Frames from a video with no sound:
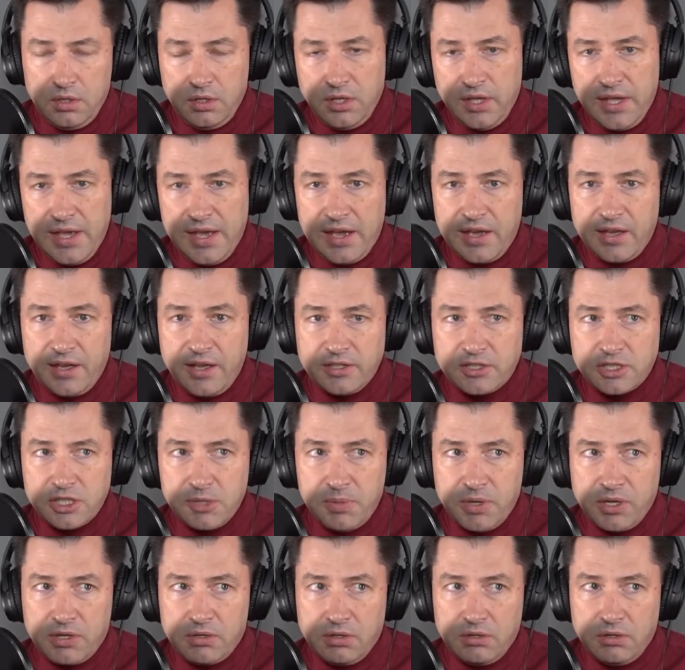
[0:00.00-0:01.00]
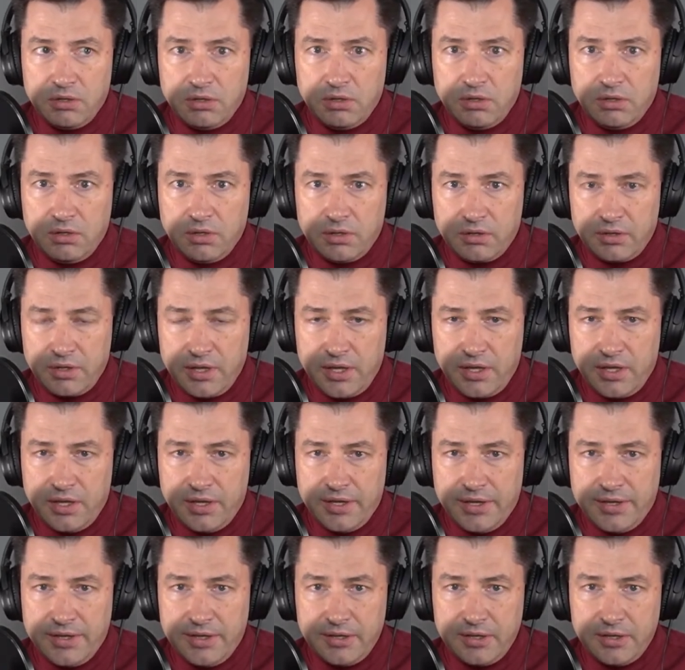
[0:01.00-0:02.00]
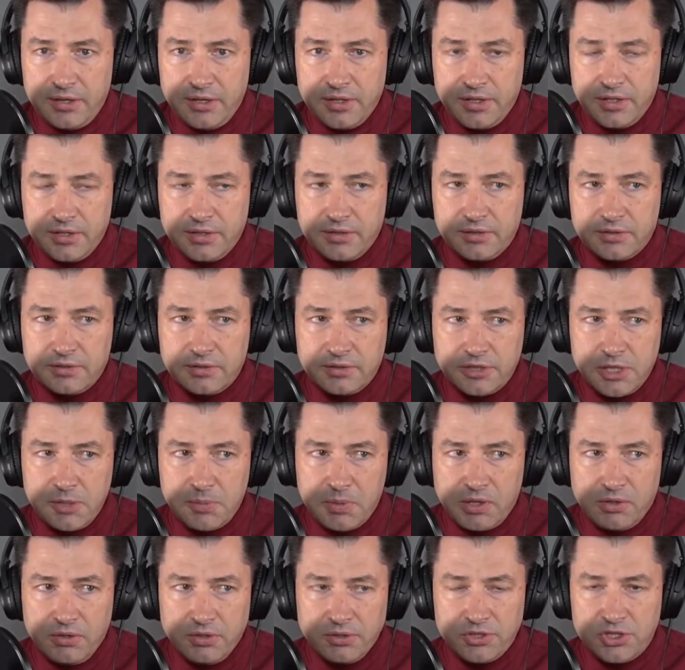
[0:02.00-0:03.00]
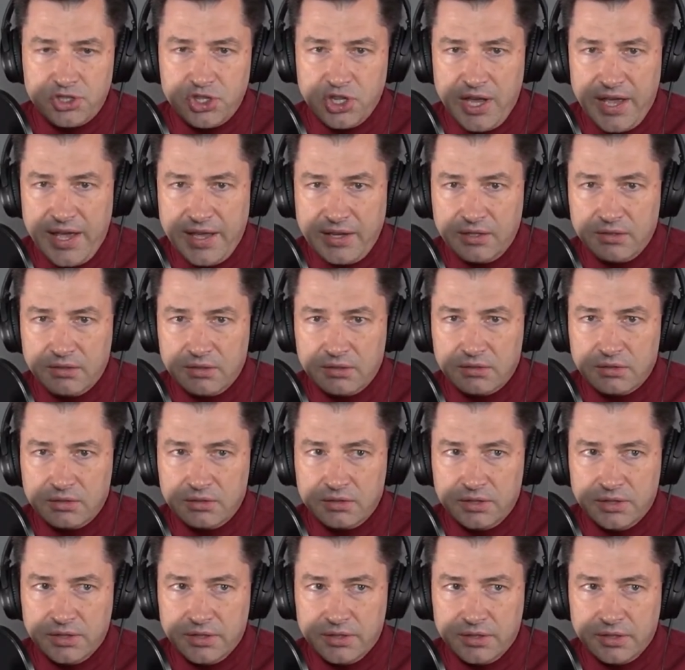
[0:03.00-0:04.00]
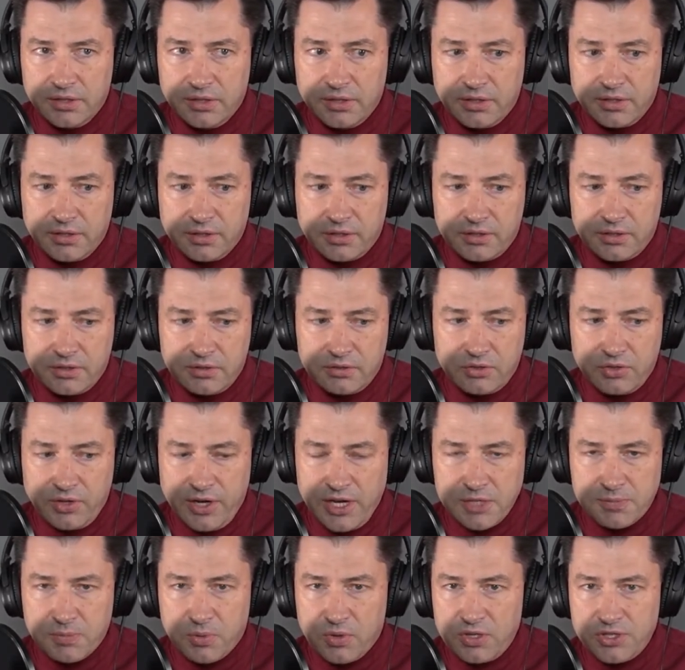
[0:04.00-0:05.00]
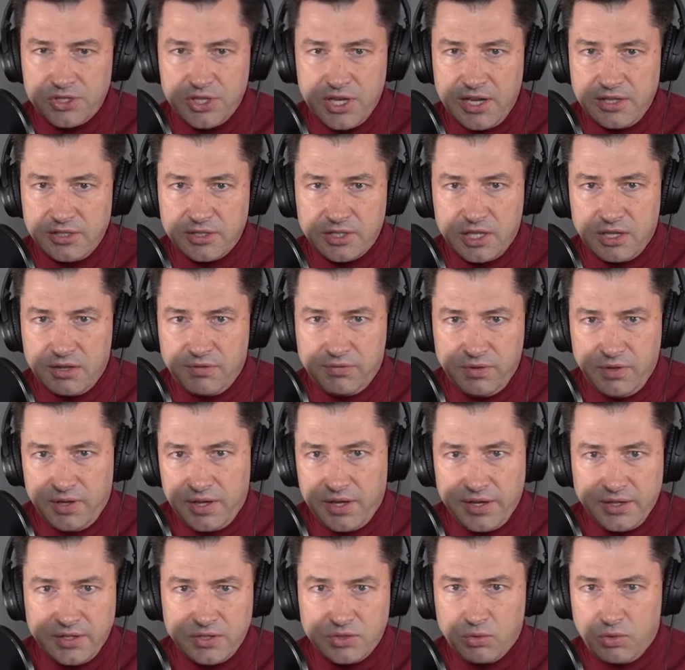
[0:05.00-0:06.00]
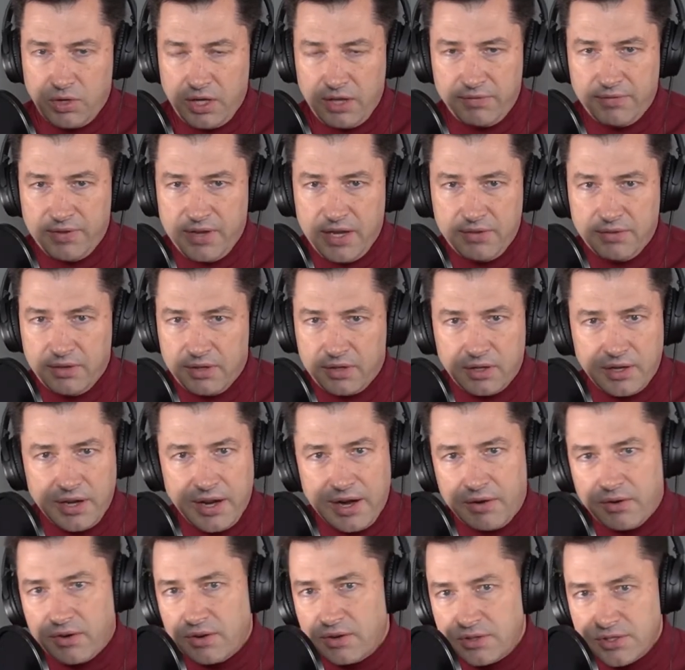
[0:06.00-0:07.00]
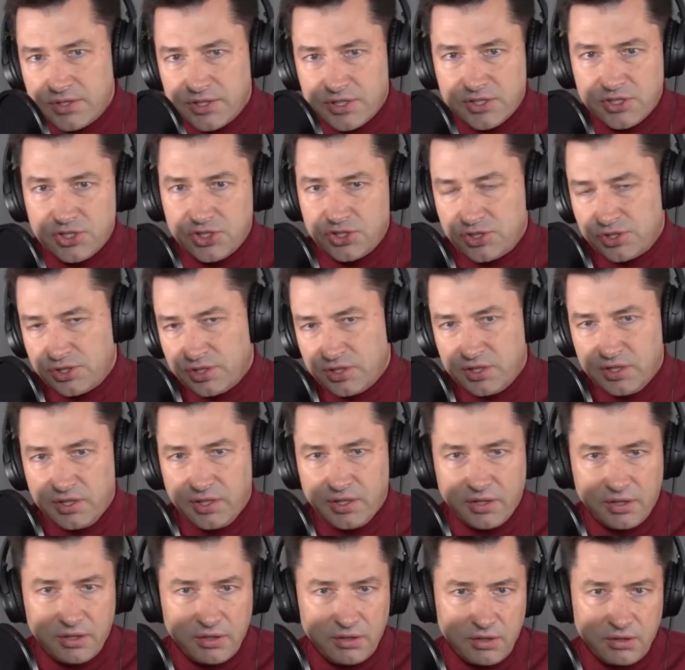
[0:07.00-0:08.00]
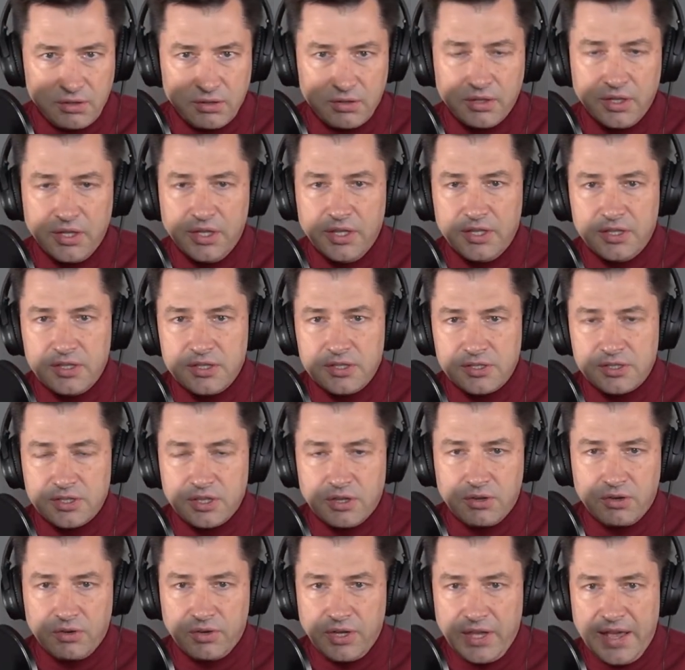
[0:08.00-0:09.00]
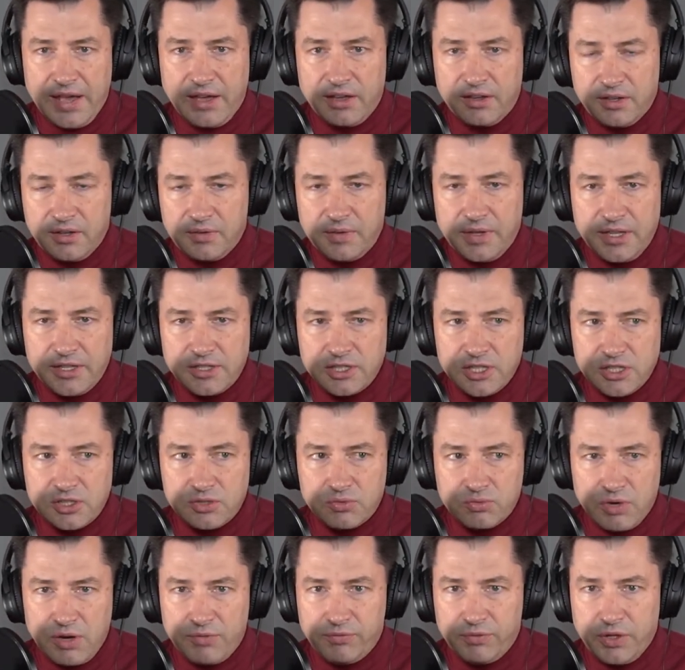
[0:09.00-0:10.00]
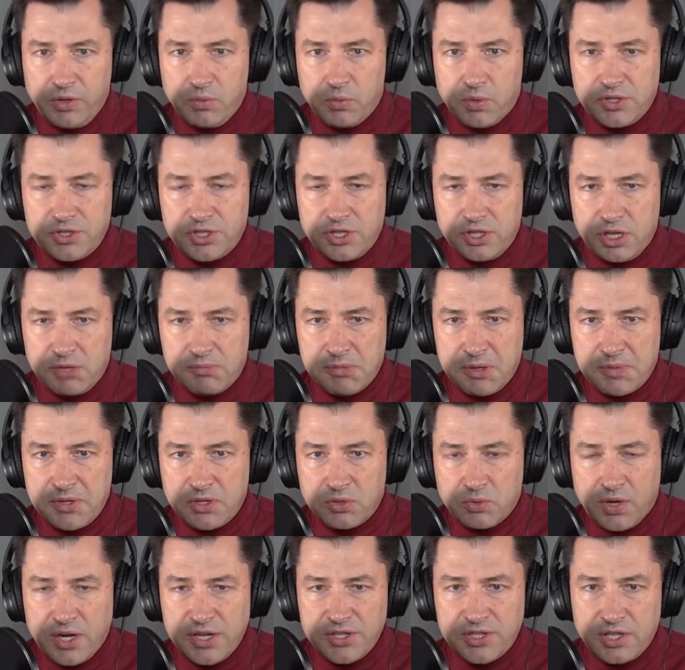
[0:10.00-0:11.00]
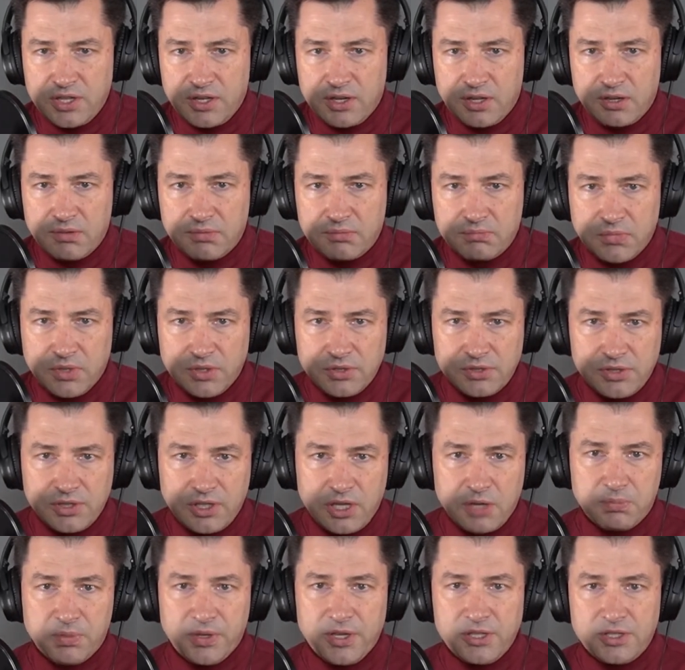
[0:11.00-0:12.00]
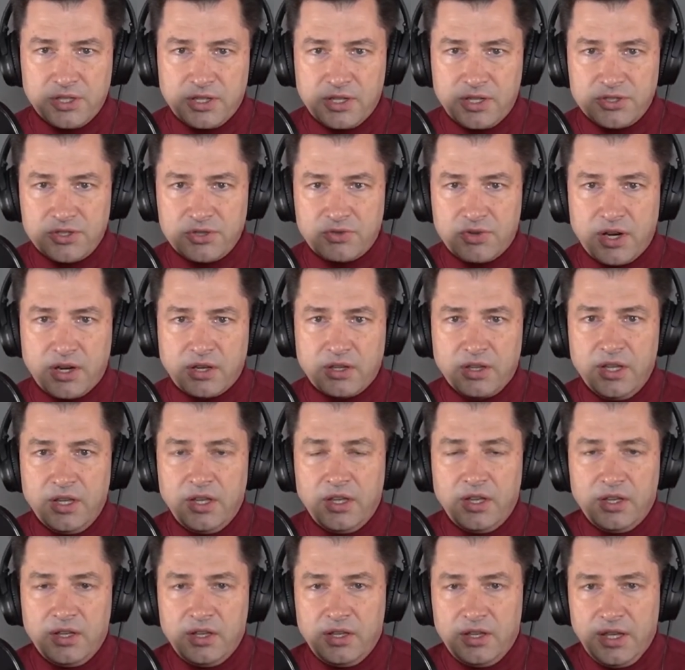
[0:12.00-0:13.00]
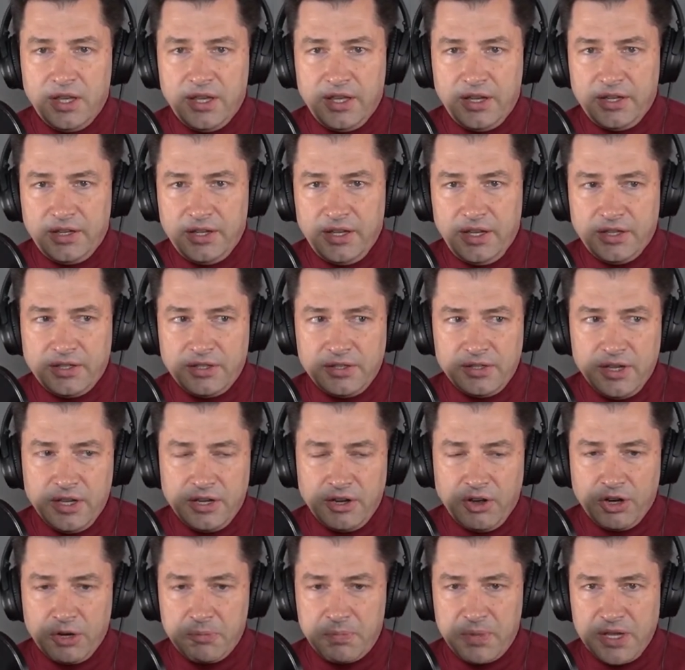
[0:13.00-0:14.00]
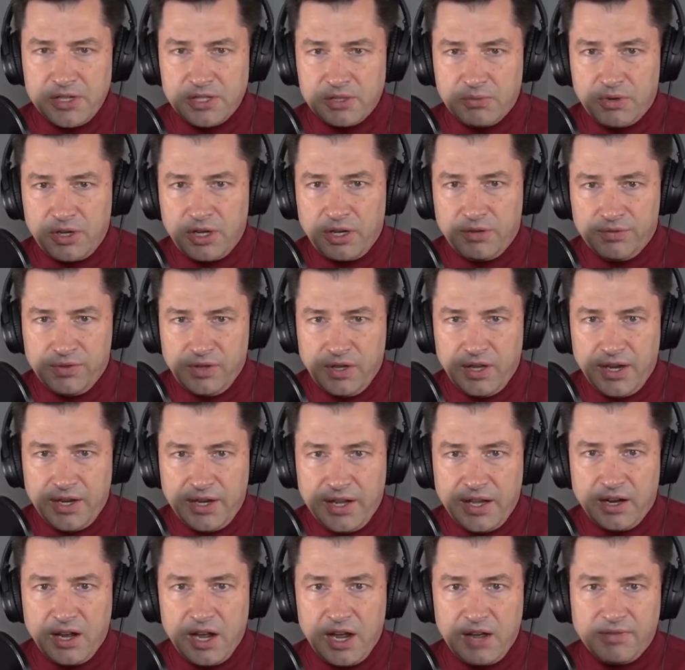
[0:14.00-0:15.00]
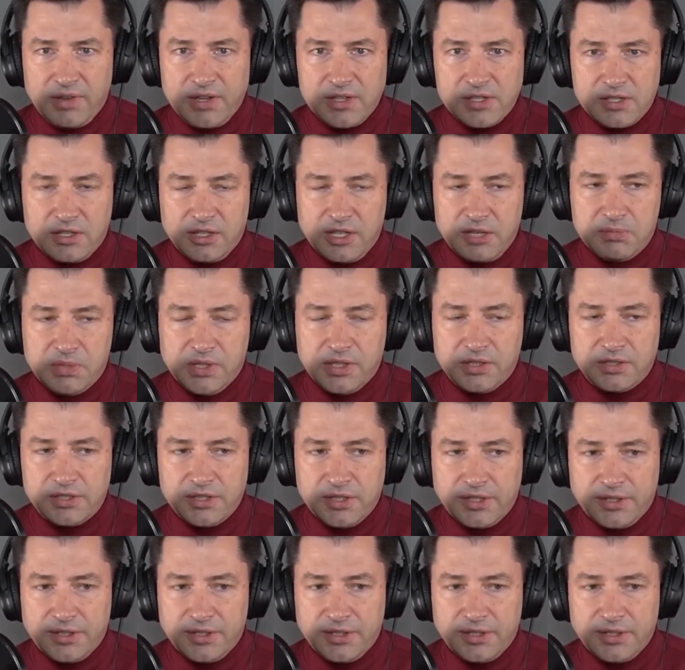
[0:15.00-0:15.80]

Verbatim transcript: Yeah. A typical jet, transport jet's going to fly 2,500 hours-ish a year. So yeah, I mean, it's roughly once a year, maybe twice a year. Most of the airplanes are going to struck. And it all depends on where you're flying at, obviously, but